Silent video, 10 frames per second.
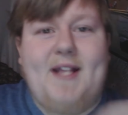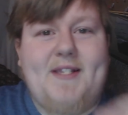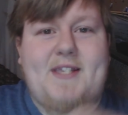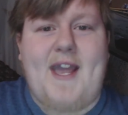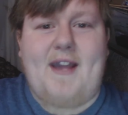
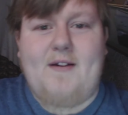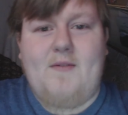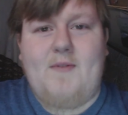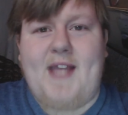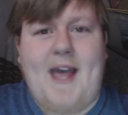Wednesday,
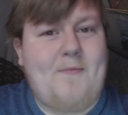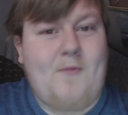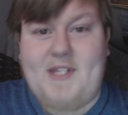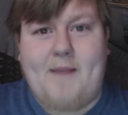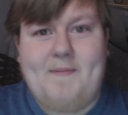what happened?
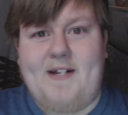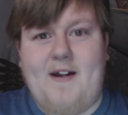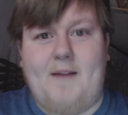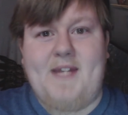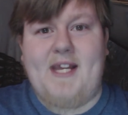What's happening
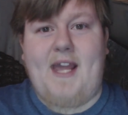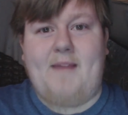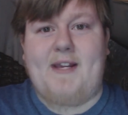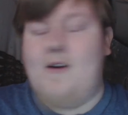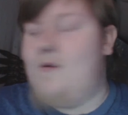to Hump Day
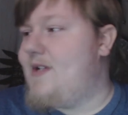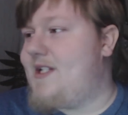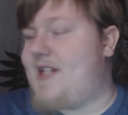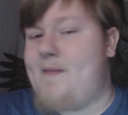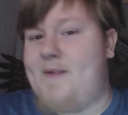Gaming?
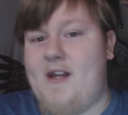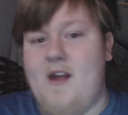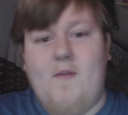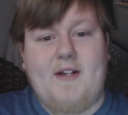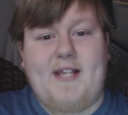What is happening?
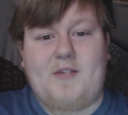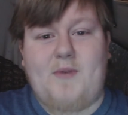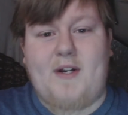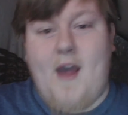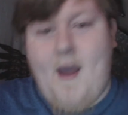Well, guess
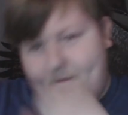what?